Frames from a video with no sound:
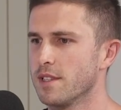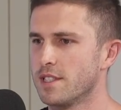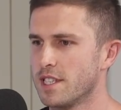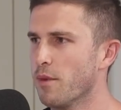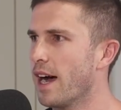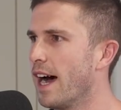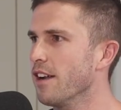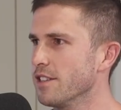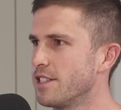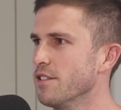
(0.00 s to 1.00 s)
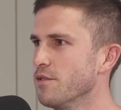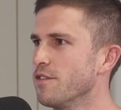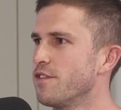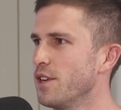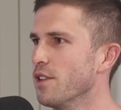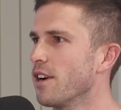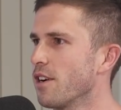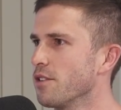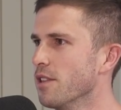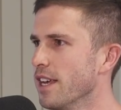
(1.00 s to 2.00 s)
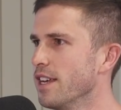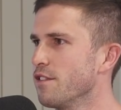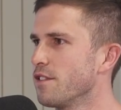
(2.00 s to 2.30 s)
just in my heart, I just didn't feel like I could leave.